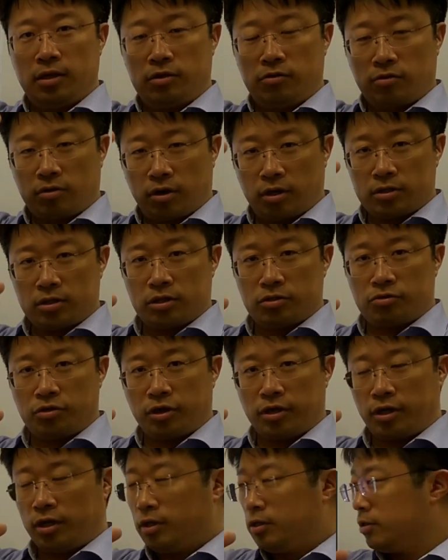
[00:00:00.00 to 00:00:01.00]
you
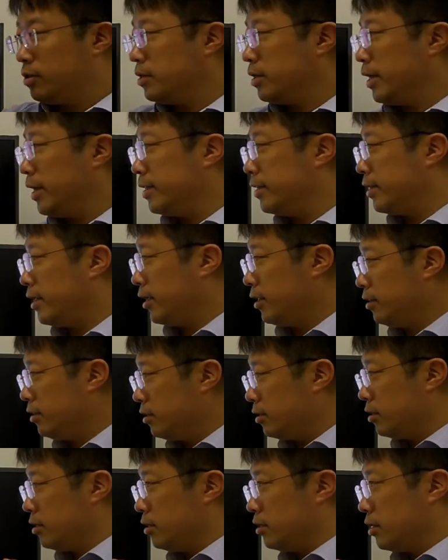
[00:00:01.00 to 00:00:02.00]
concentrate it, and
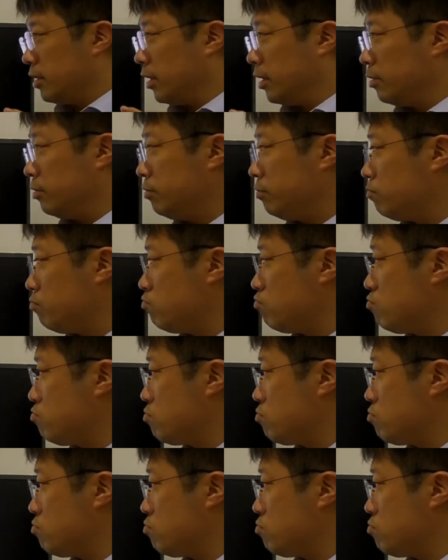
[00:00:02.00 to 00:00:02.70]
then now